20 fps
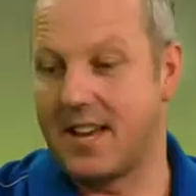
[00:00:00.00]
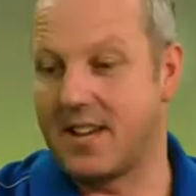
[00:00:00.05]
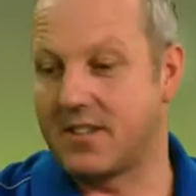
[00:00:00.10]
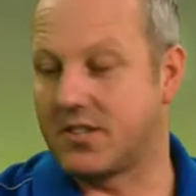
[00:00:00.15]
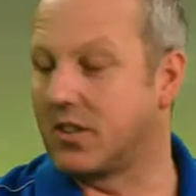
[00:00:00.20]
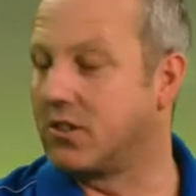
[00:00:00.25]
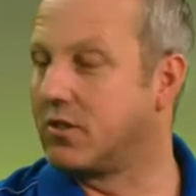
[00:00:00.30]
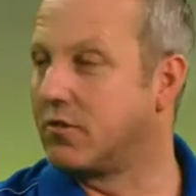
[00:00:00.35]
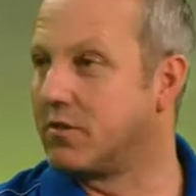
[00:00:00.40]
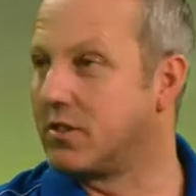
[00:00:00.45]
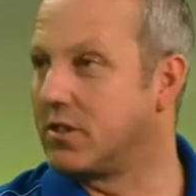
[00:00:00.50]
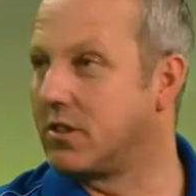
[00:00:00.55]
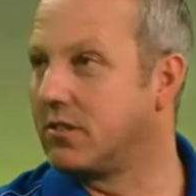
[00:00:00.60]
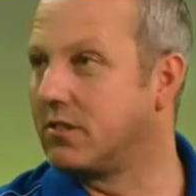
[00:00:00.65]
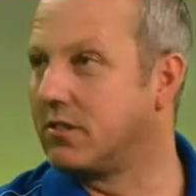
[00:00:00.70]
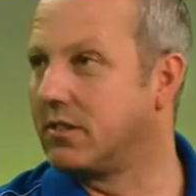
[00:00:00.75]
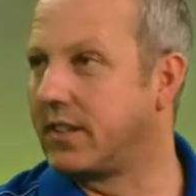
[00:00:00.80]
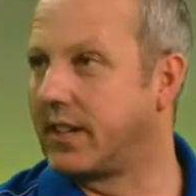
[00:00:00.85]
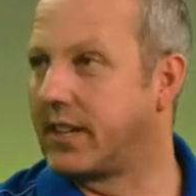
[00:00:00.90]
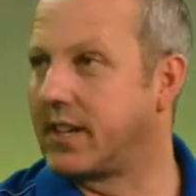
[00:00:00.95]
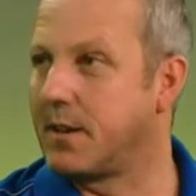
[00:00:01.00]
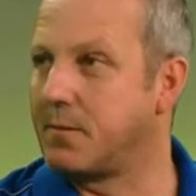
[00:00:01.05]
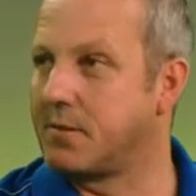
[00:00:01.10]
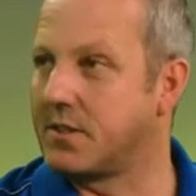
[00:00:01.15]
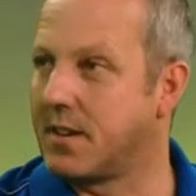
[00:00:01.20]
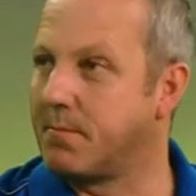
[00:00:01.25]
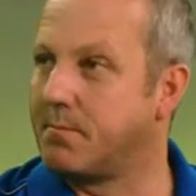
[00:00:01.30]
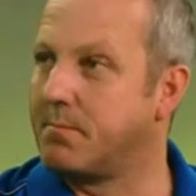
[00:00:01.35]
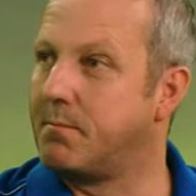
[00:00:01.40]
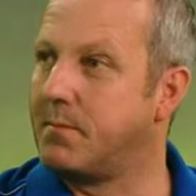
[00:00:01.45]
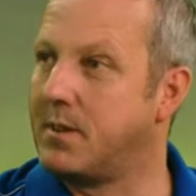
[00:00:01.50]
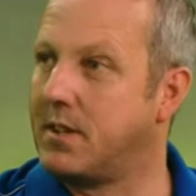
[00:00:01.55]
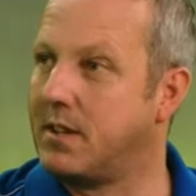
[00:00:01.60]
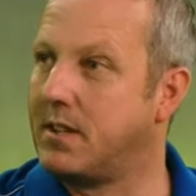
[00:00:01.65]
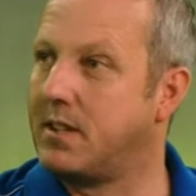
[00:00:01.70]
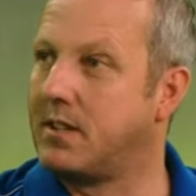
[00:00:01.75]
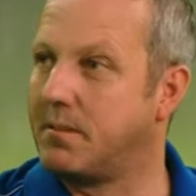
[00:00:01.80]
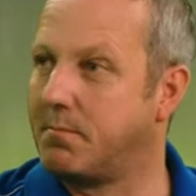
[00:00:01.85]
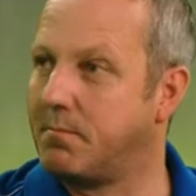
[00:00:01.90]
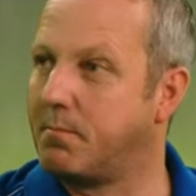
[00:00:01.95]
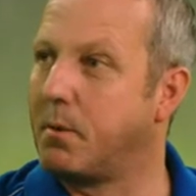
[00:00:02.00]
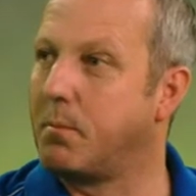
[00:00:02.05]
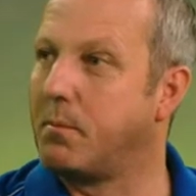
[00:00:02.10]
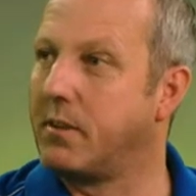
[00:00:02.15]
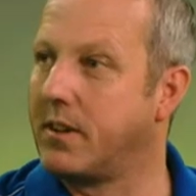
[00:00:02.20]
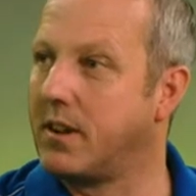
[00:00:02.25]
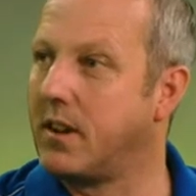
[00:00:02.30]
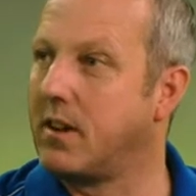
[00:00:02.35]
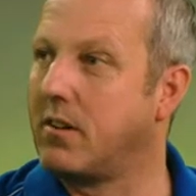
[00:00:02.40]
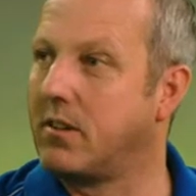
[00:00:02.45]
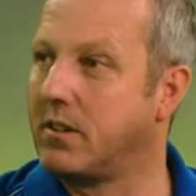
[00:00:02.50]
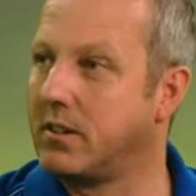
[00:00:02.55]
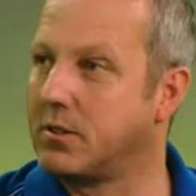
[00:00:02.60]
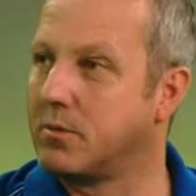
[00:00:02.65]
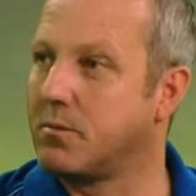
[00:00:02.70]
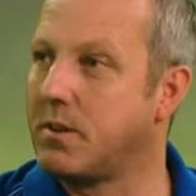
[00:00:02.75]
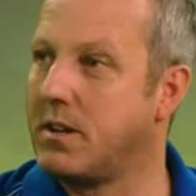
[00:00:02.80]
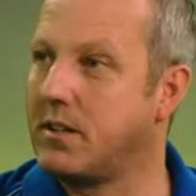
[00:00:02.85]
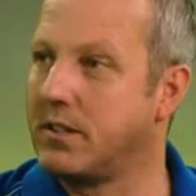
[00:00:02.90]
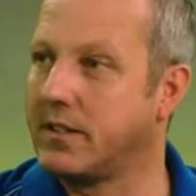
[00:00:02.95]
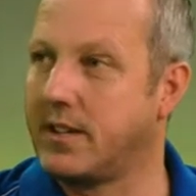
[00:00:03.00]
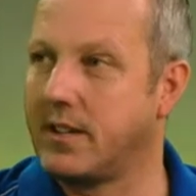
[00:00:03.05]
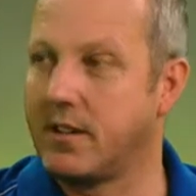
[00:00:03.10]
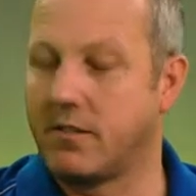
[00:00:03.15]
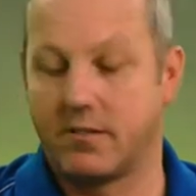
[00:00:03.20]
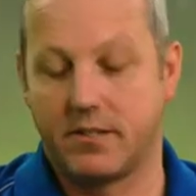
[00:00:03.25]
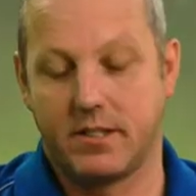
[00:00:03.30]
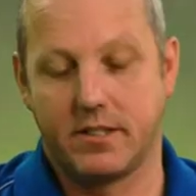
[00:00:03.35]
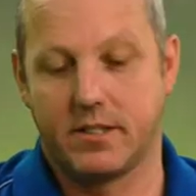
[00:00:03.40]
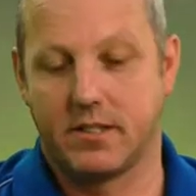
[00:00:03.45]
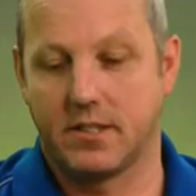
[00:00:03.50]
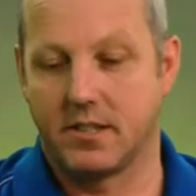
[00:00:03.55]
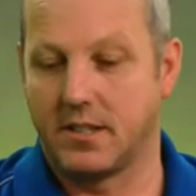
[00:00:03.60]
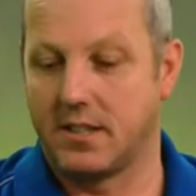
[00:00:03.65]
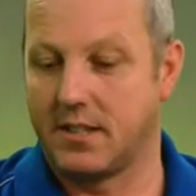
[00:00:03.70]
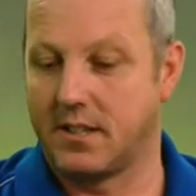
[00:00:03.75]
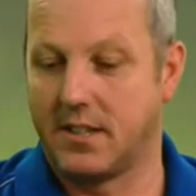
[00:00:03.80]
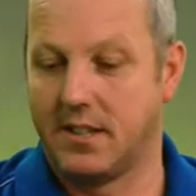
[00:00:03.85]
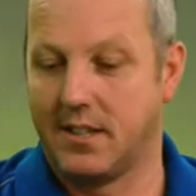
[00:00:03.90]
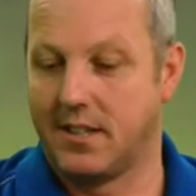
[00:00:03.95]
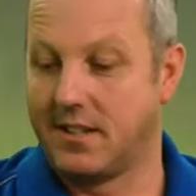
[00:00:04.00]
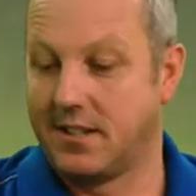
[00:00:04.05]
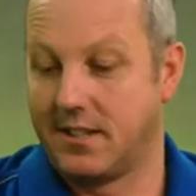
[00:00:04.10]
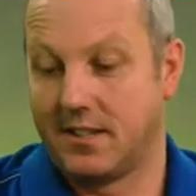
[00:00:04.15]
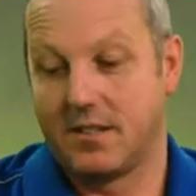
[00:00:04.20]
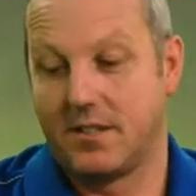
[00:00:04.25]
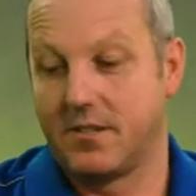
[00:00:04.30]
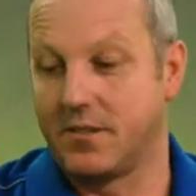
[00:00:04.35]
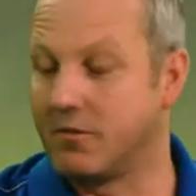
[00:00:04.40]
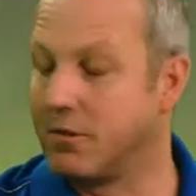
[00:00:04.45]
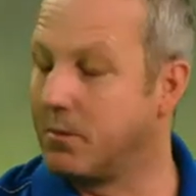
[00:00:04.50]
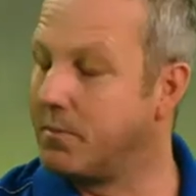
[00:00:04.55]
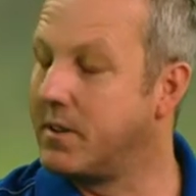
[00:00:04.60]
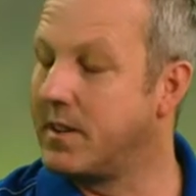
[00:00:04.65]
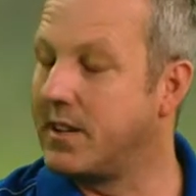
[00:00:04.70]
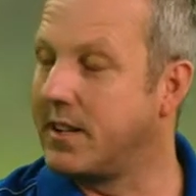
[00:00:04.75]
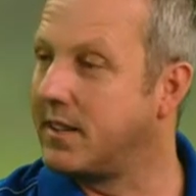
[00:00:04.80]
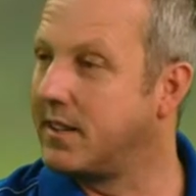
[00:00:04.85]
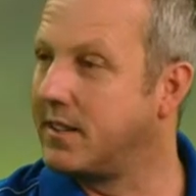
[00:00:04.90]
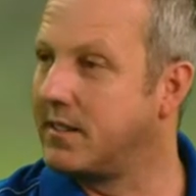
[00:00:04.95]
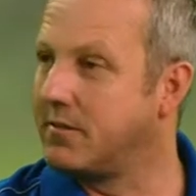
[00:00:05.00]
it's a good result. It keeps them bubbling along as well, you know, and they're up there.